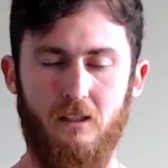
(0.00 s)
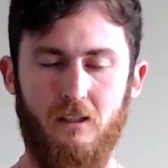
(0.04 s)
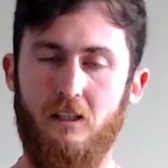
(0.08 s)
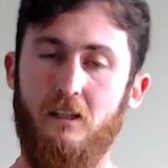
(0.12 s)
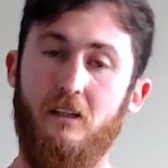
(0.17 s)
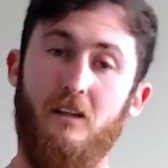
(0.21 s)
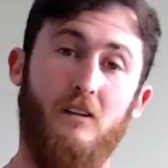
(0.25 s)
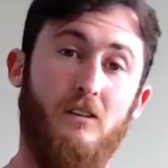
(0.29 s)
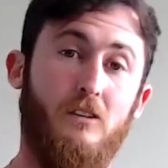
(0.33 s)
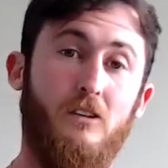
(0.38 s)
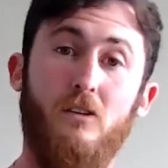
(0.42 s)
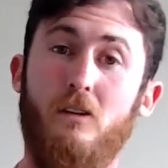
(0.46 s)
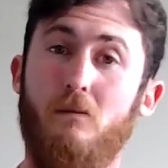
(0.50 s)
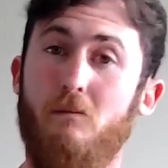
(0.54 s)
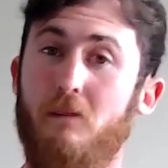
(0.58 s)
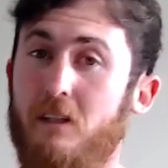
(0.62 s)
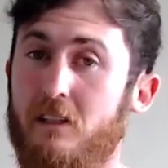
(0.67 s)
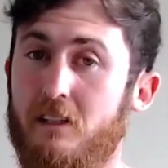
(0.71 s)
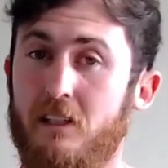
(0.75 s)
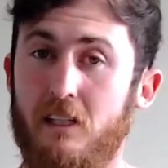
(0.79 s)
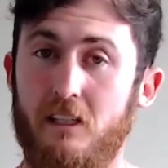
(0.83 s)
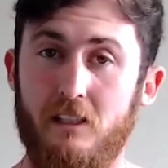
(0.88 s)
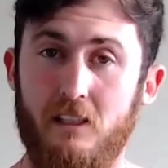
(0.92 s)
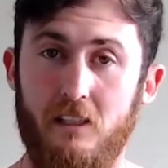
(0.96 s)
And then I'd do the
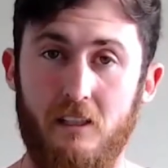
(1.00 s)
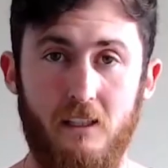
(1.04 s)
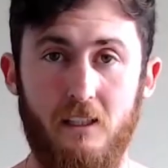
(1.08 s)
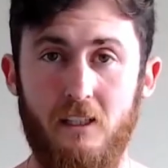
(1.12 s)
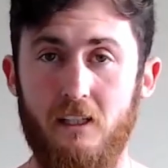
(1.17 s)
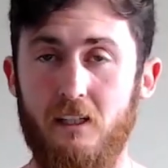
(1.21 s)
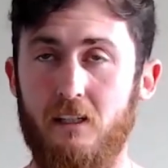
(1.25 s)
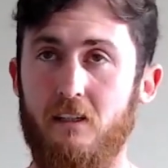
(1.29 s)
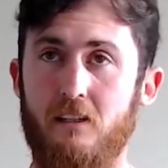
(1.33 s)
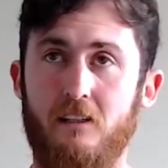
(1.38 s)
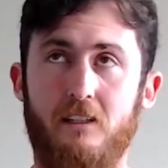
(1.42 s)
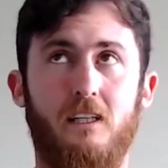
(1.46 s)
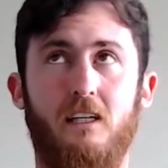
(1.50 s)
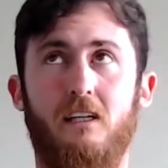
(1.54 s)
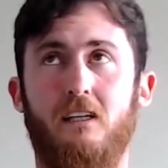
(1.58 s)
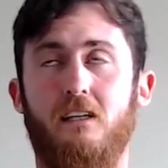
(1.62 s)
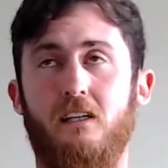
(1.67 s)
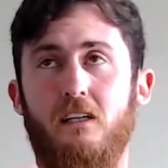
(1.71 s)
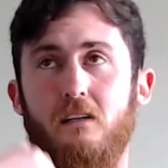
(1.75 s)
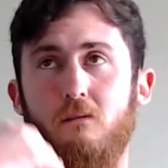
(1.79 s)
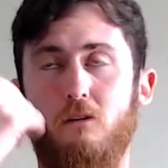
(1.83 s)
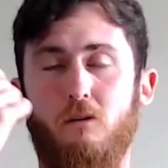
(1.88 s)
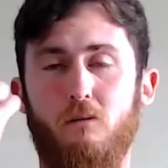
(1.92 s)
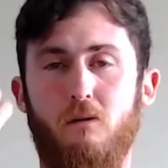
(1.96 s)
meditation again, it started
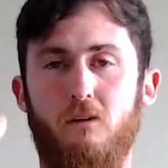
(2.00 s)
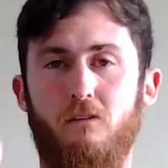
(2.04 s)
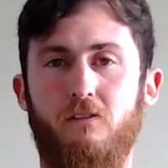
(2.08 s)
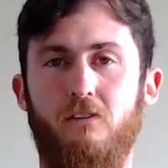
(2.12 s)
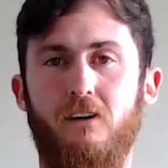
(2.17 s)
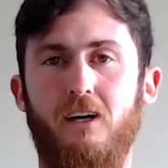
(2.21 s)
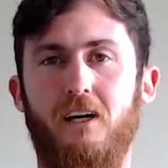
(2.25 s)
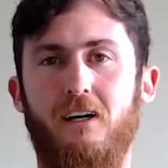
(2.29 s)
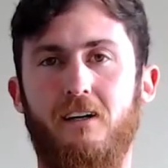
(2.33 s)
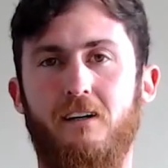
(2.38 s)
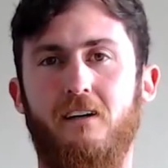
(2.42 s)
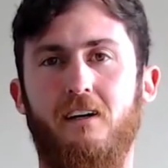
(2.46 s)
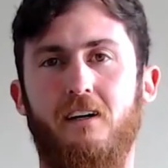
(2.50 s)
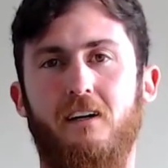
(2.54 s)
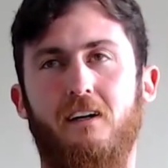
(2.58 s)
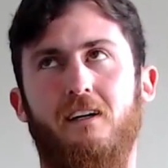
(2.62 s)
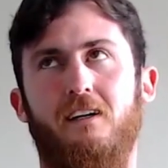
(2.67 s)
getting more profound.